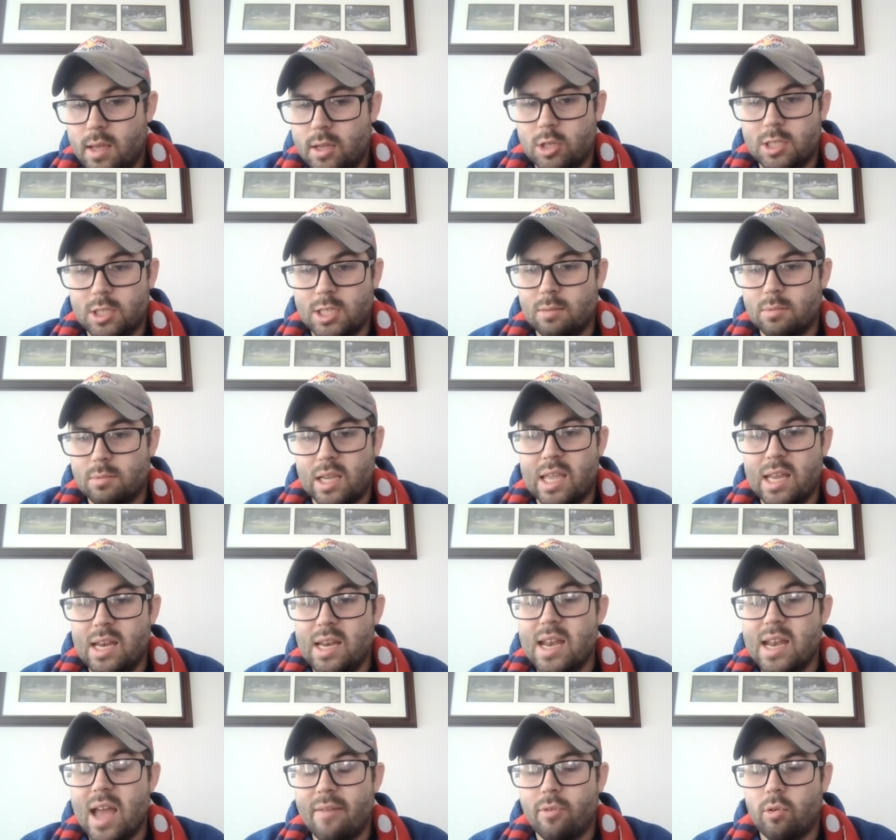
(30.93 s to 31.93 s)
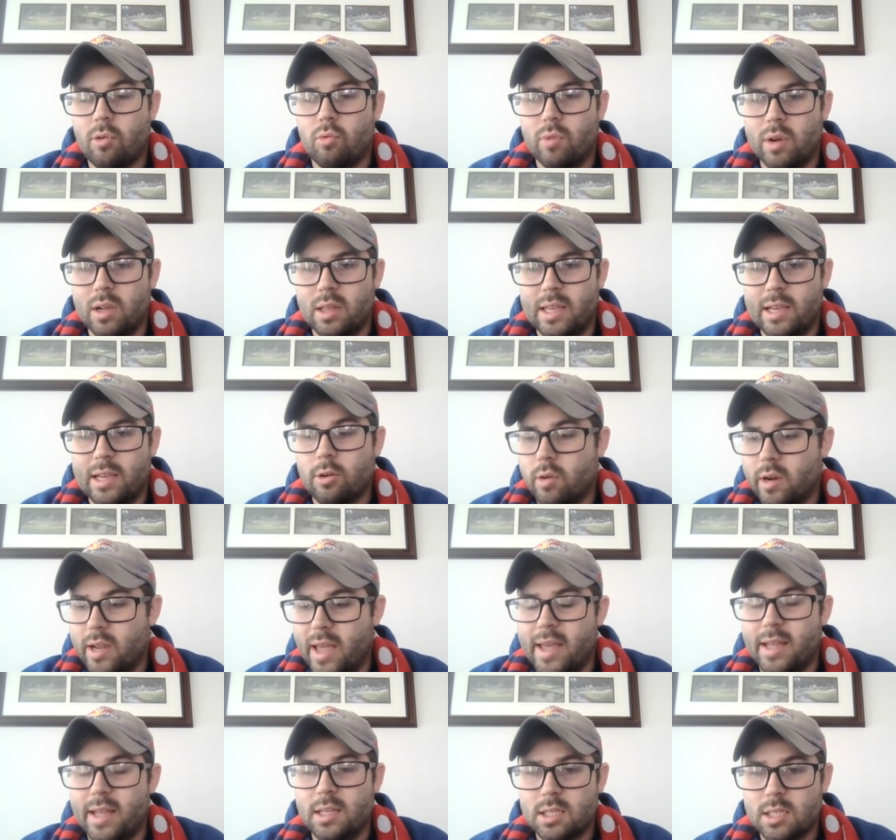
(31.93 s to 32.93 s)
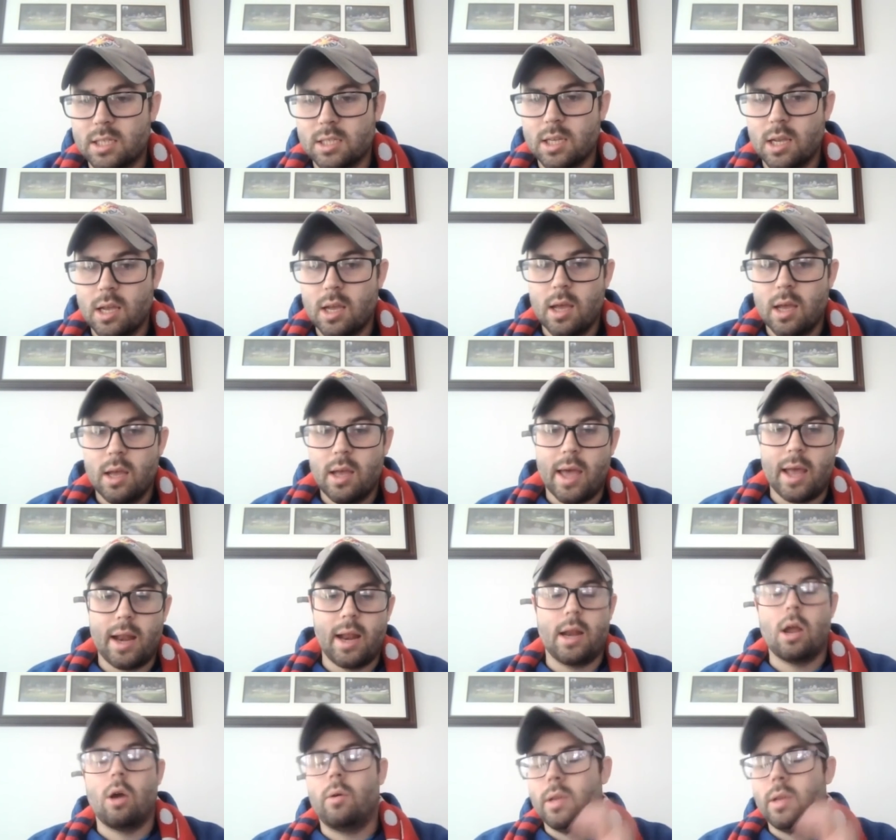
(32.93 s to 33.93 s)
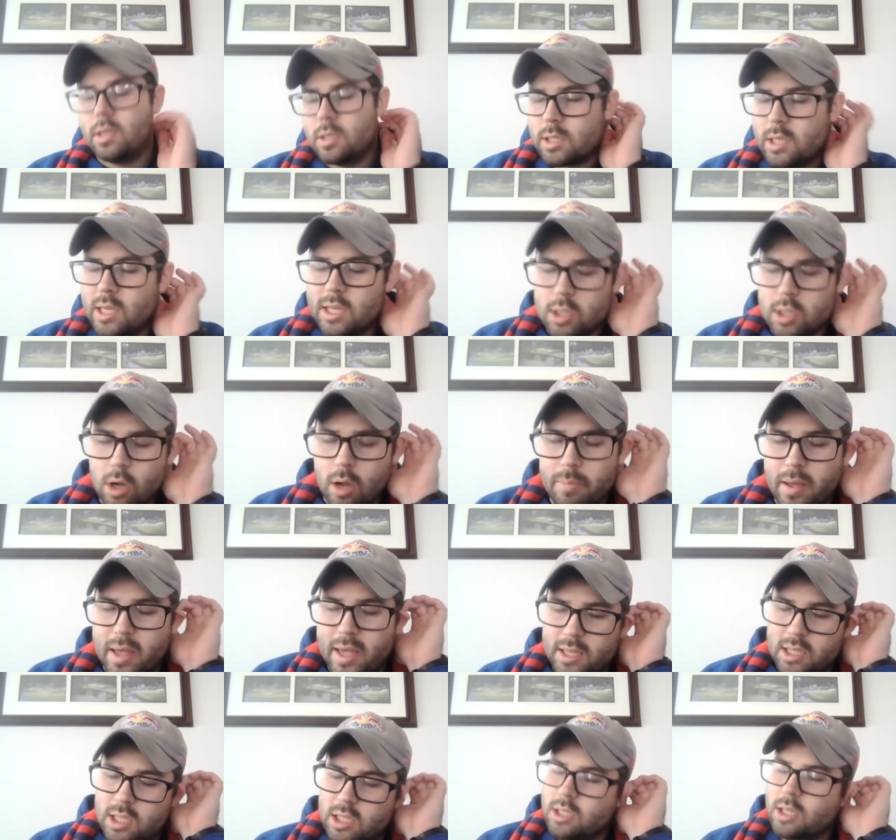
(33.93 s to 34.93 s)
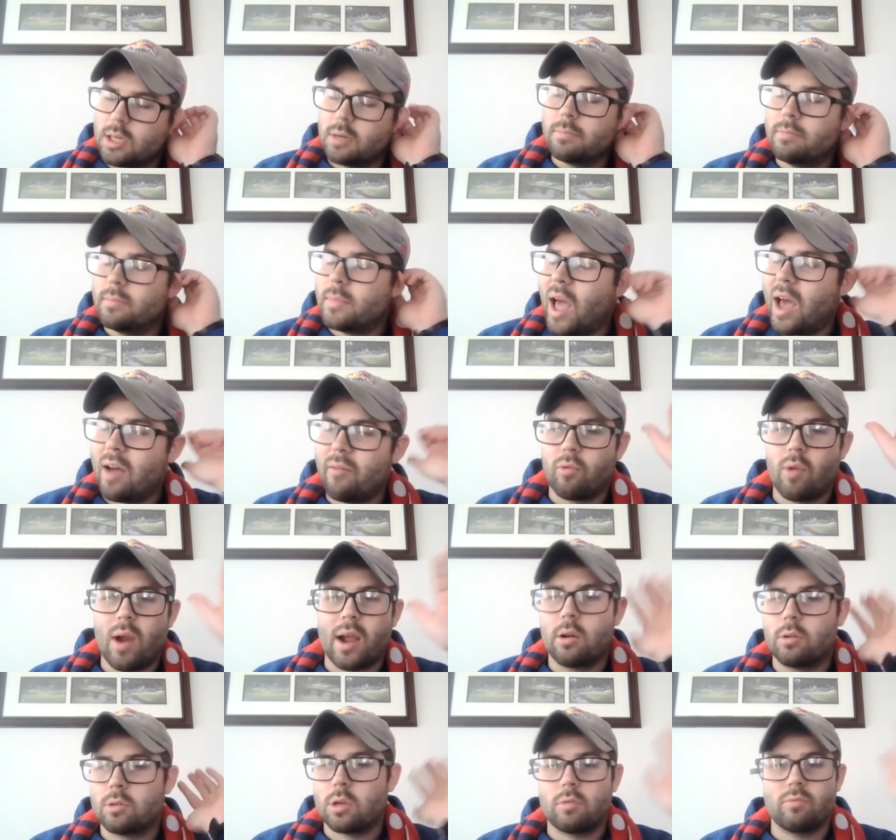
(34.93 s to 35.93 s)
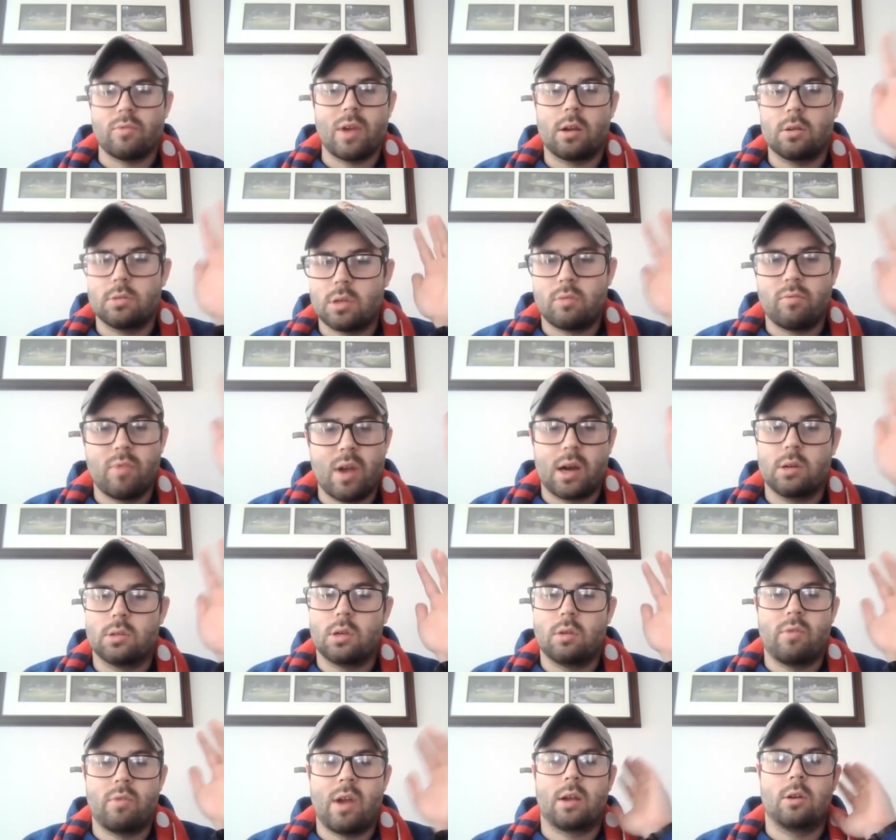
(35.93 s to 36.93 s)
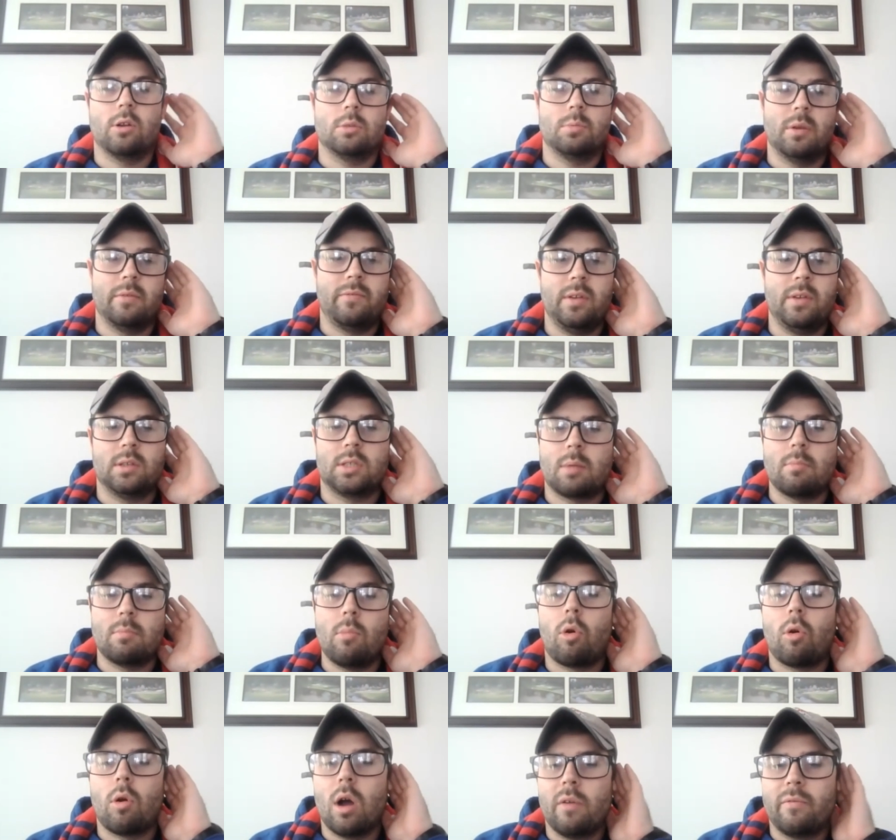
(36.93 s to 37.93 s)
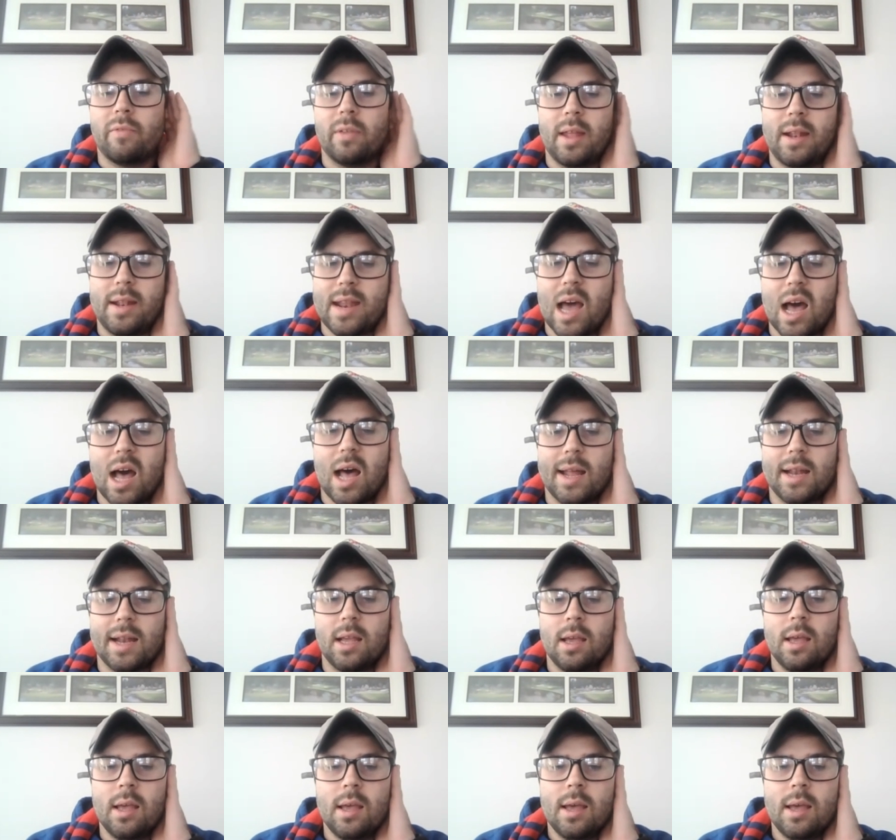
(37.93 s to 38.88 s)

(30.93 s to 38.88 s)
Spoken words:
Just seems like he never really creates. And I know he's on pace. He's going to have records on records on records on records, but it feels like more often than not,